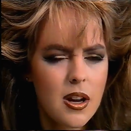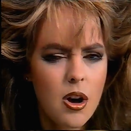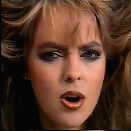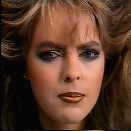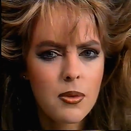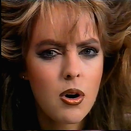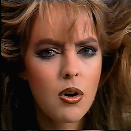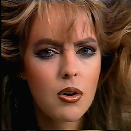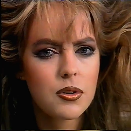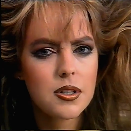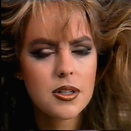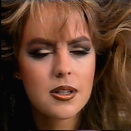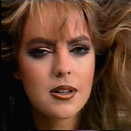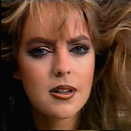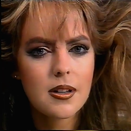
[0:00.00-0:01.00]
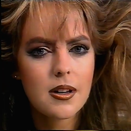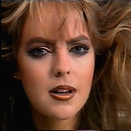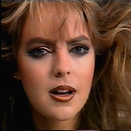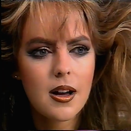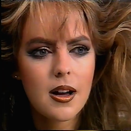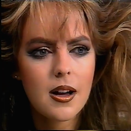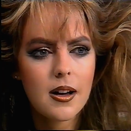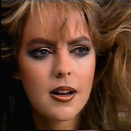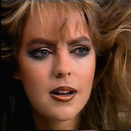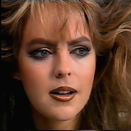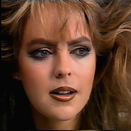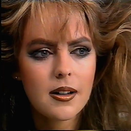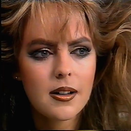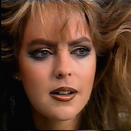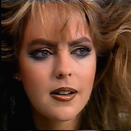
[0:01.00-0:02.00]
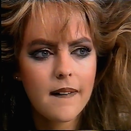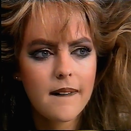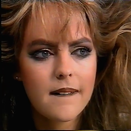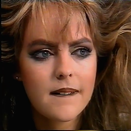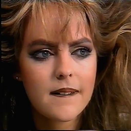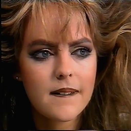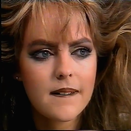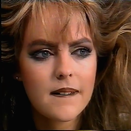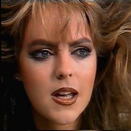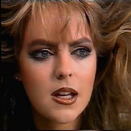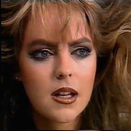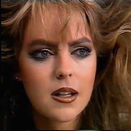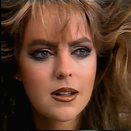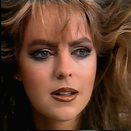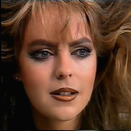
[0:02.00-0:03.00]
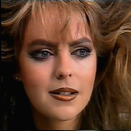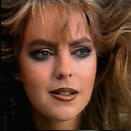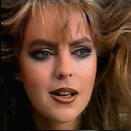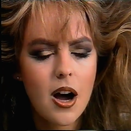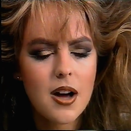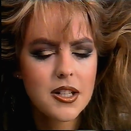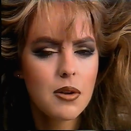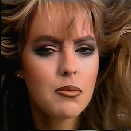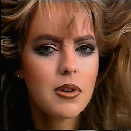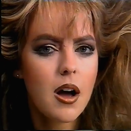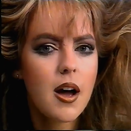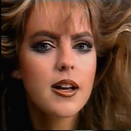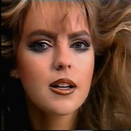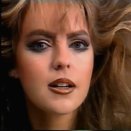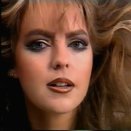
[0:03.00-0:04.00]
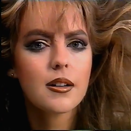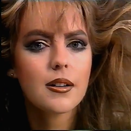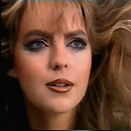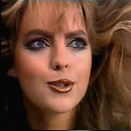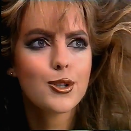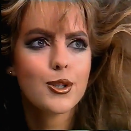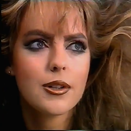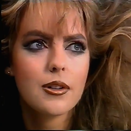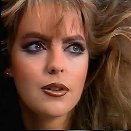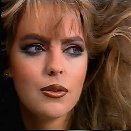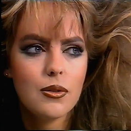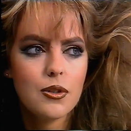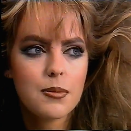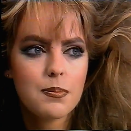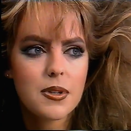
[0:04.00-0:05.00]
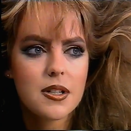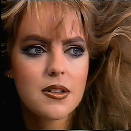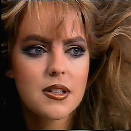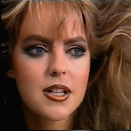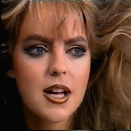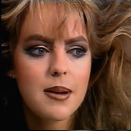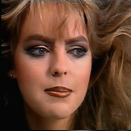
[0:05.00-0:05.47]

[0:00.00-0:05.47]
No, I'm not. I don't like to lose, but at the